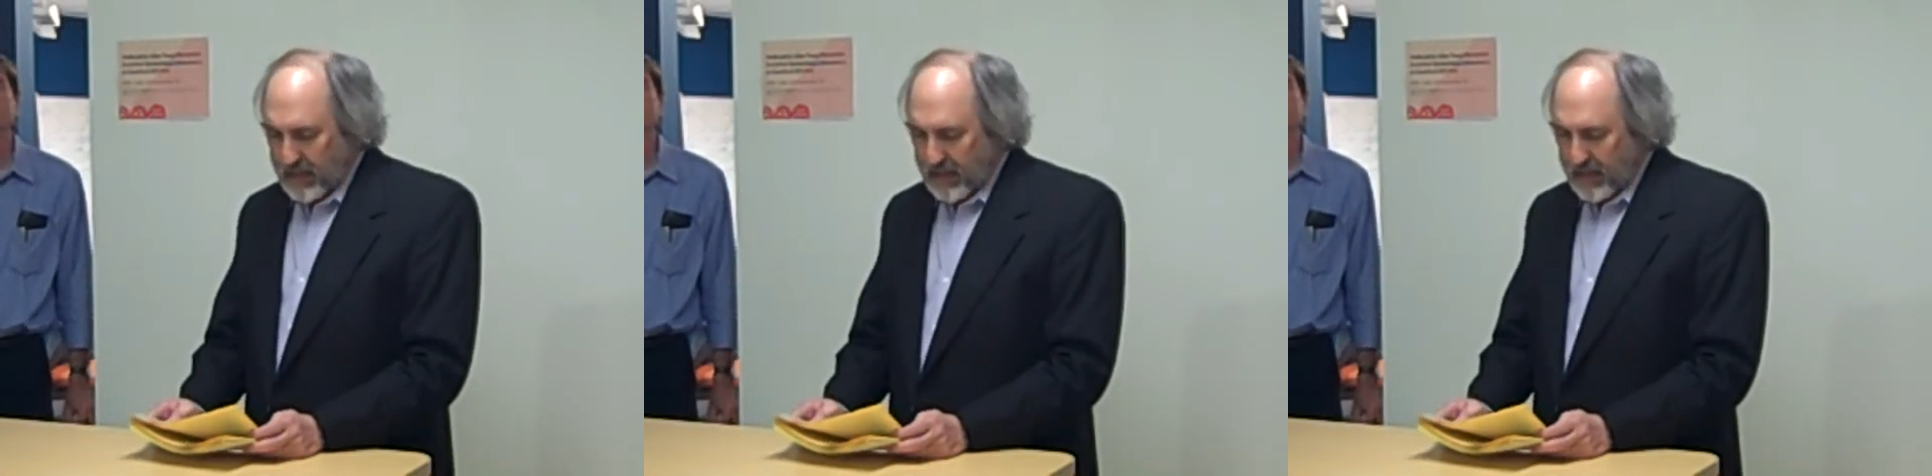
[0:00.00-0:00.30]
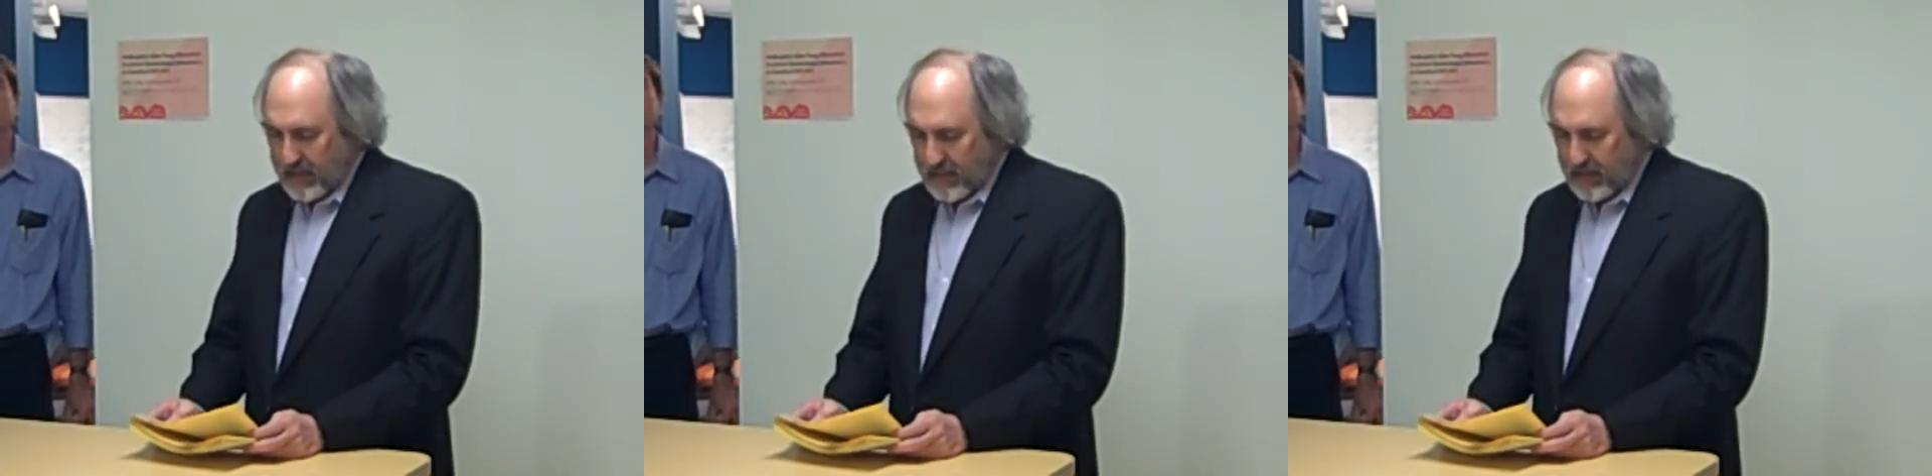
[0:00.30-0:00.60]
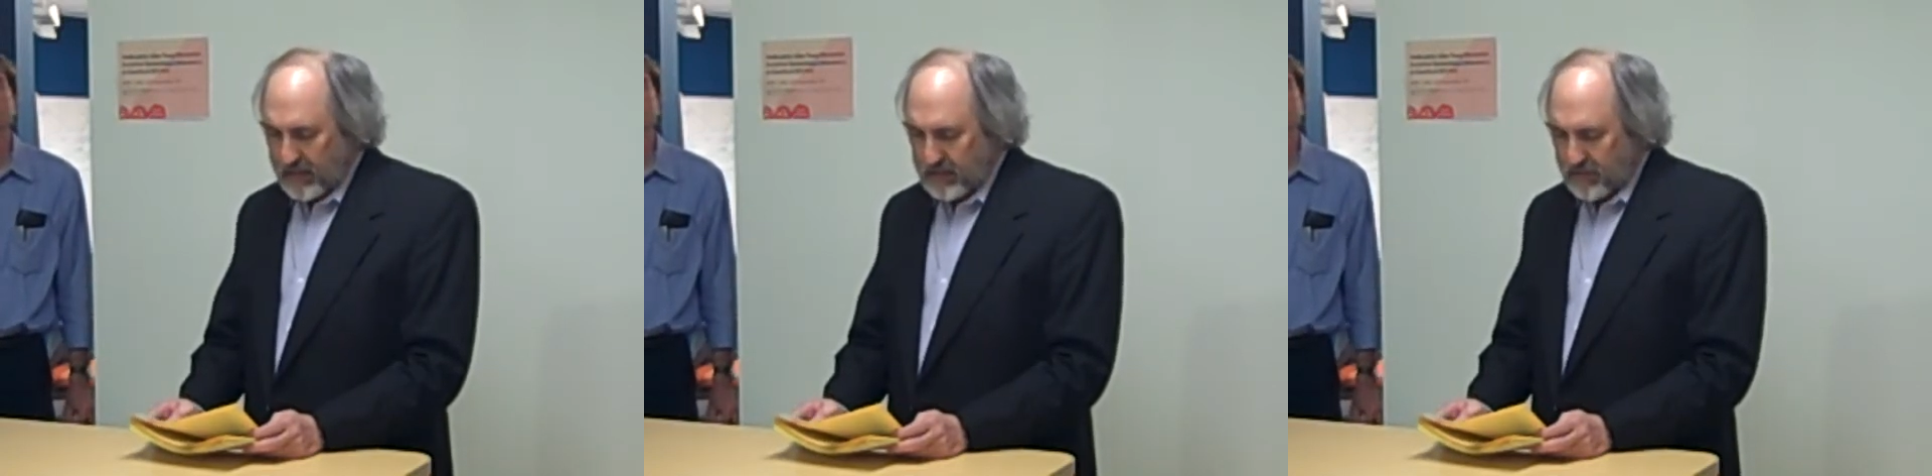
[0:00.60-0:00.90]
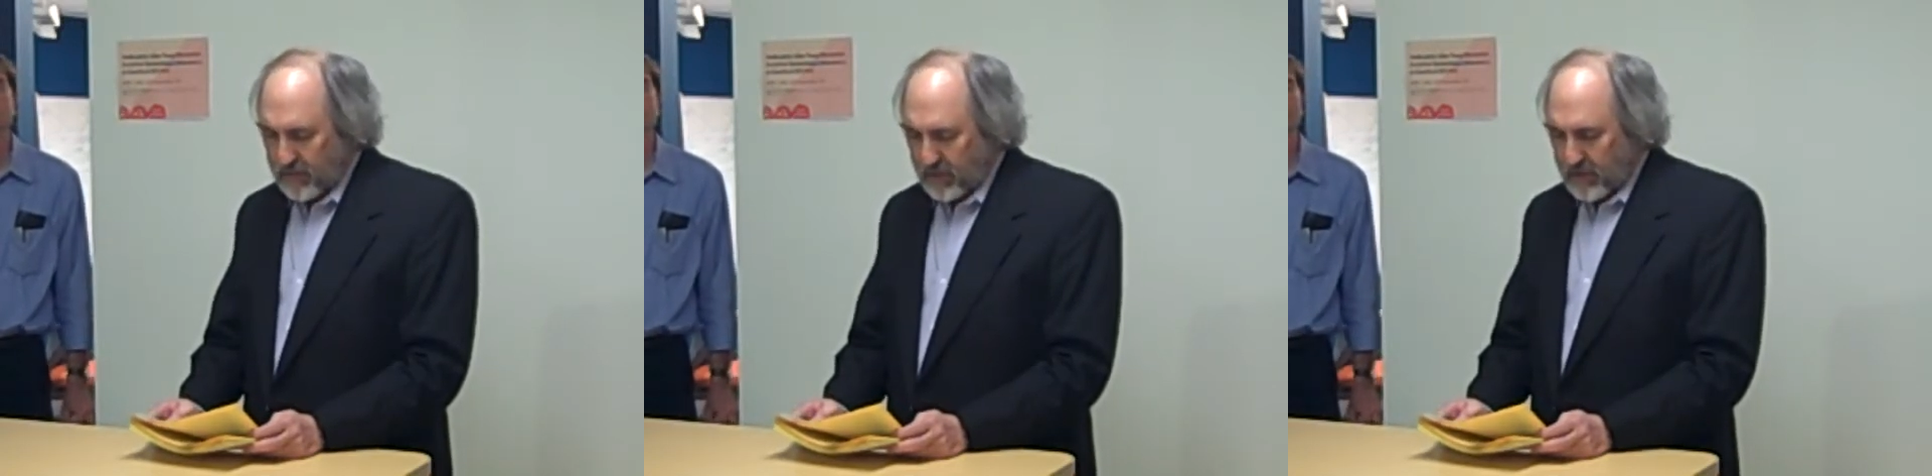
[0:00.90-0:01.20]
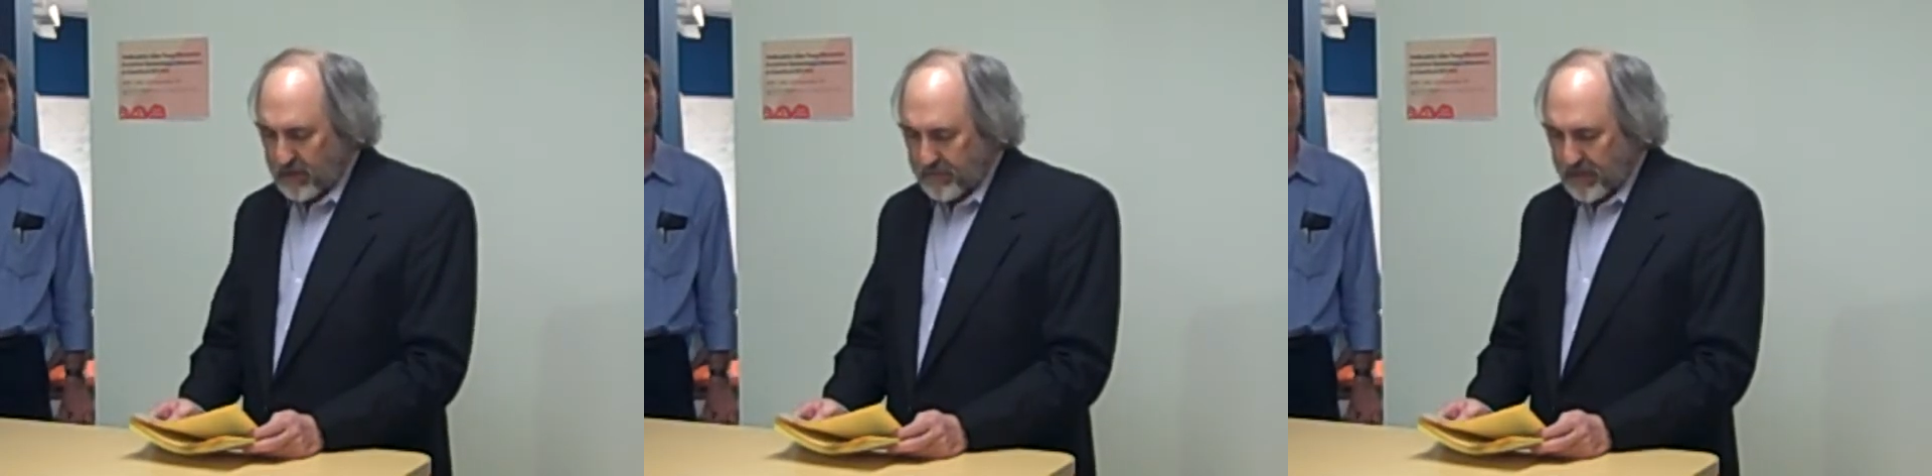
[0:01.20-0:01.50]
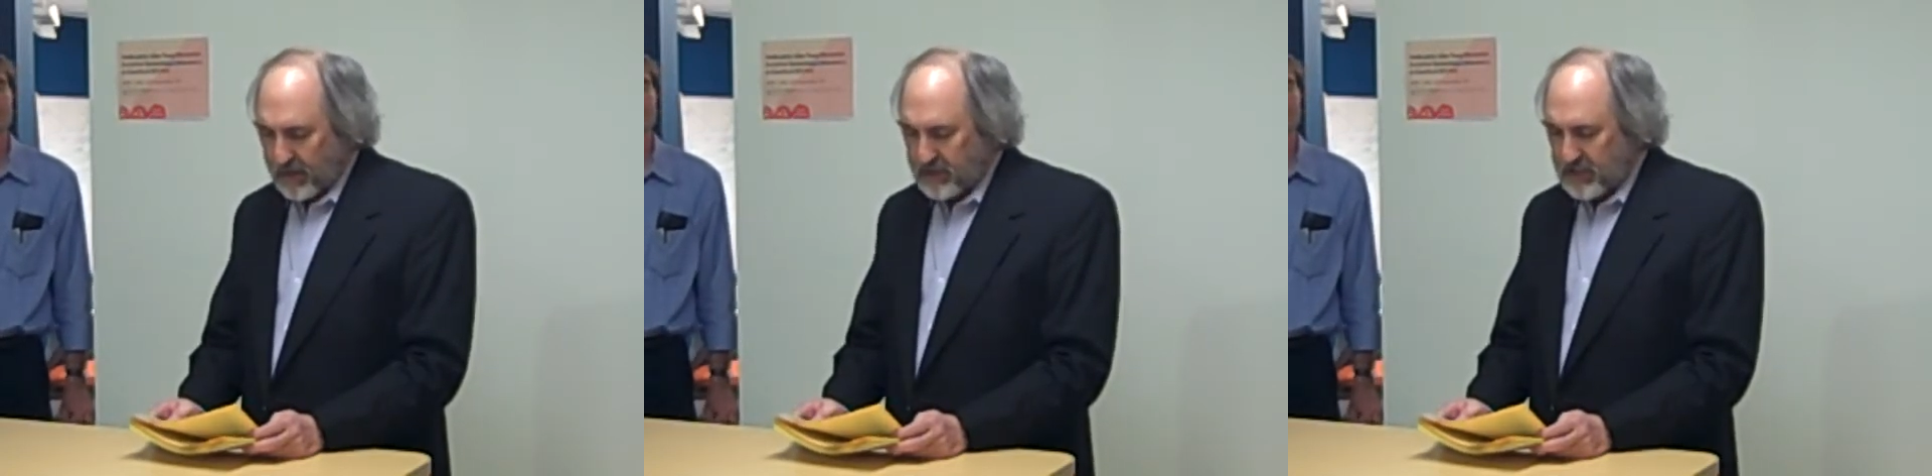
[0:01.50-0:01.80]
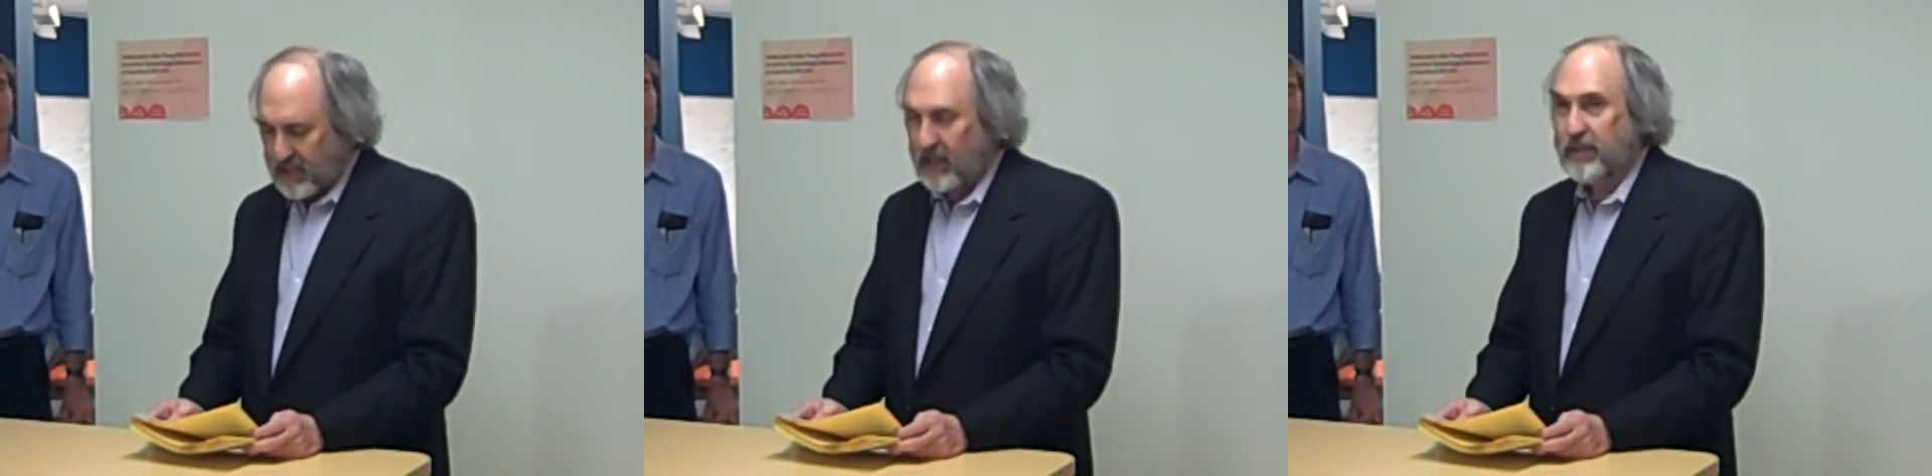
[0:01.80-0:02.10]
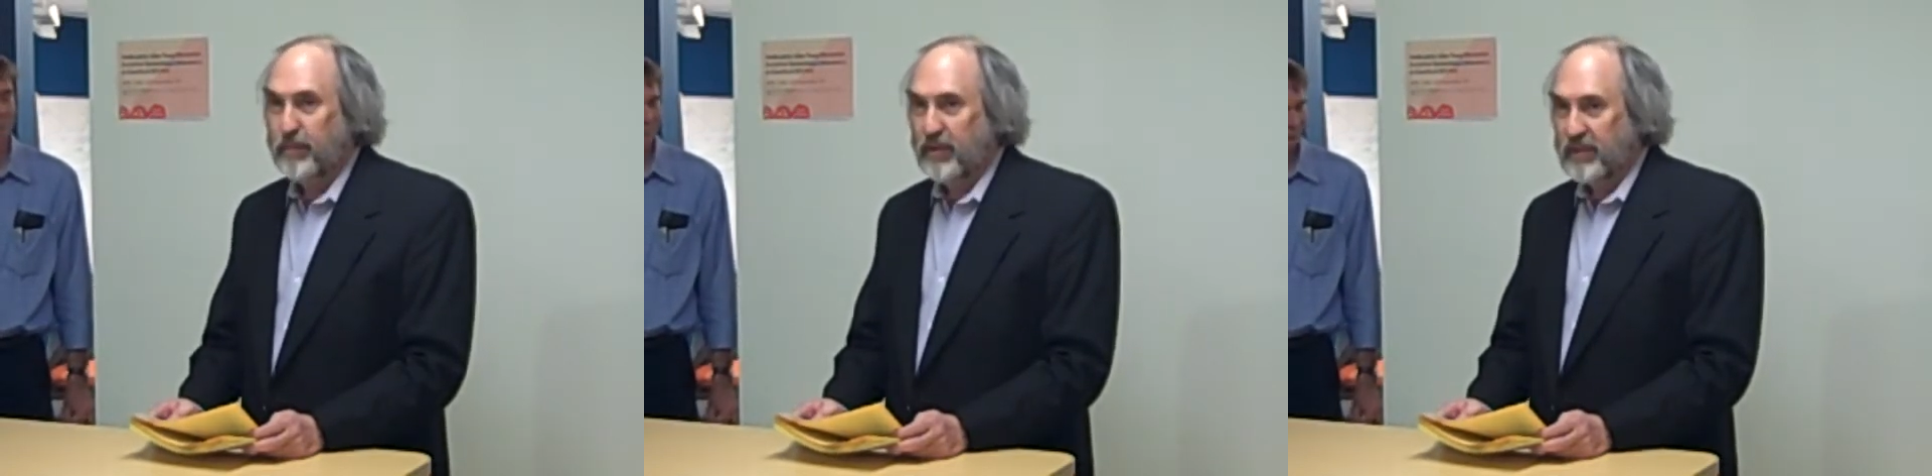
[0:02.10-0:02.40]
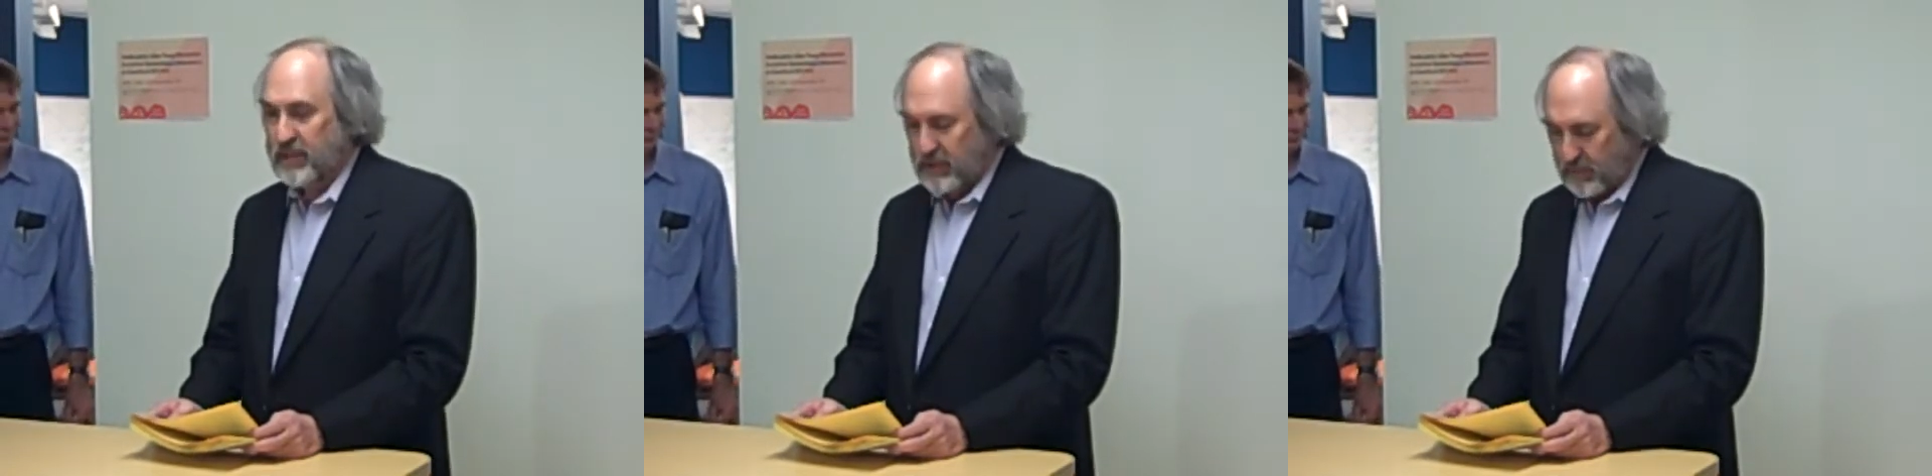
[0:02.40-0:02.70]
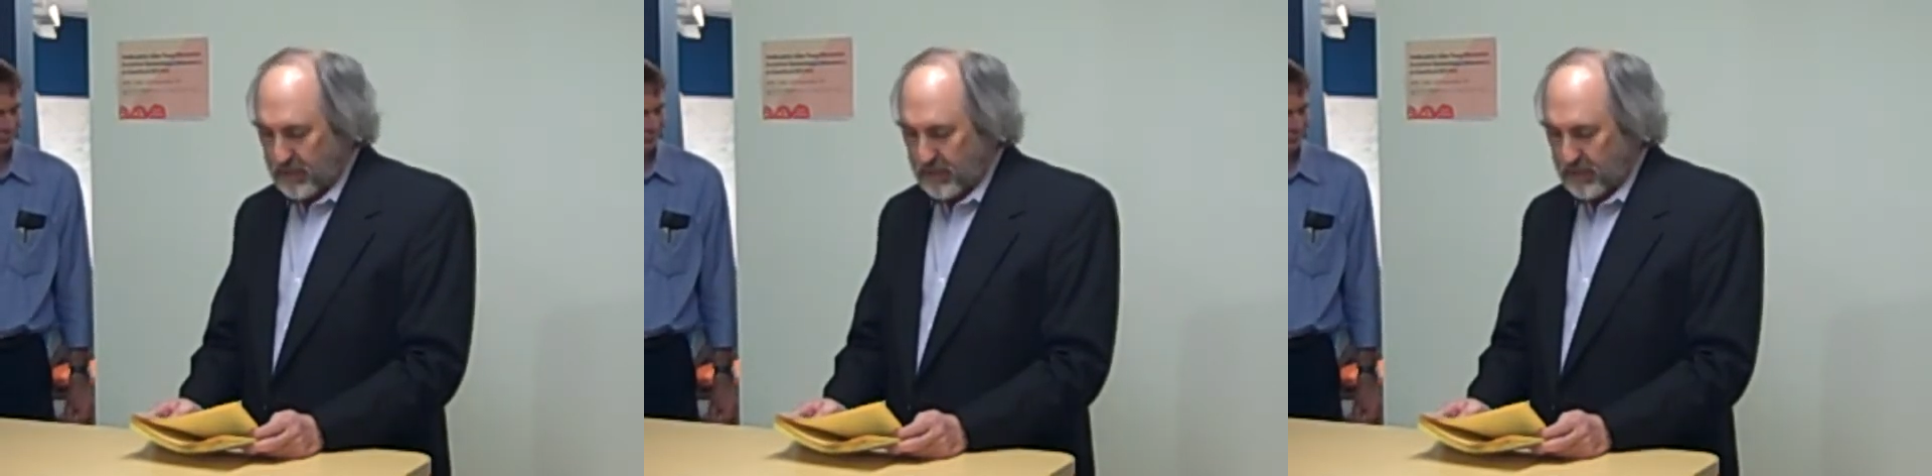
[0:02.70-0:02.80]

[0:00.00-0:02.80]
And it is for Alex's contributions